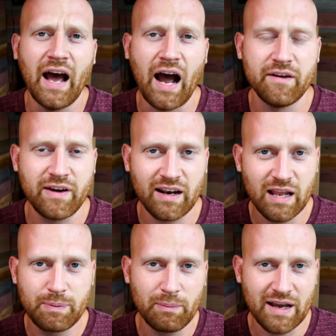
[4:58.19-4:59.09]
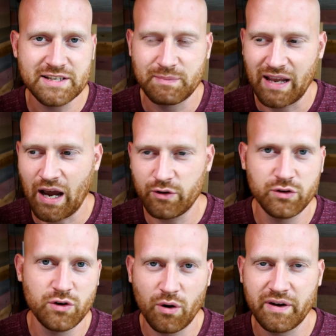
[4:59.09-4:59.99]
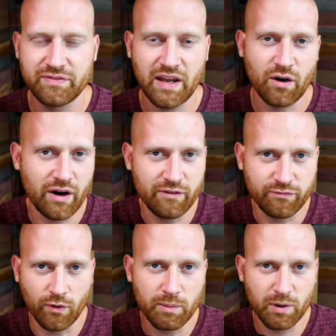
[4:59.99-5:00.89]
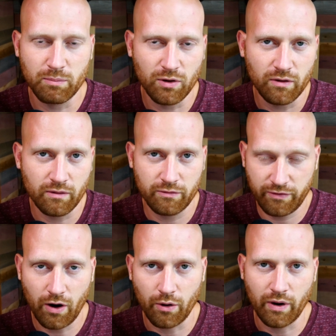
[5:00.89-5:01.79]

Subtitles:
I've had a lot of people ask me, how do you know if they are a formidable foe?